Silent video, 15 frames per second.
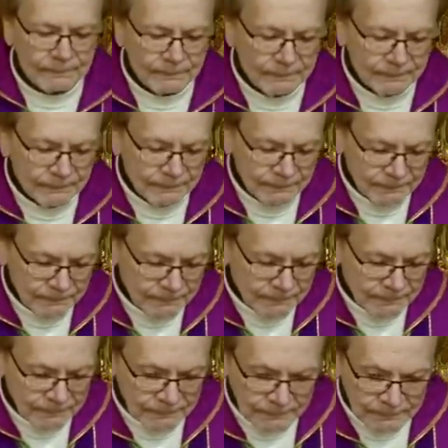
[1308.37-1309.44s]

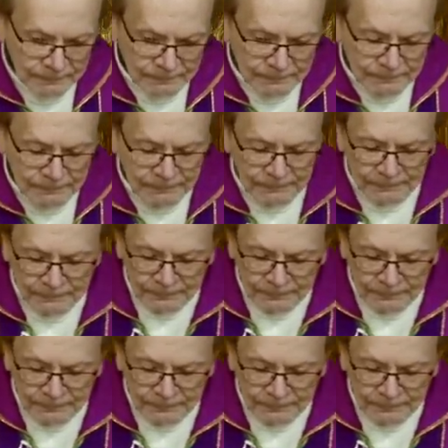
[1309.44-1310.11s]
(no one is talking)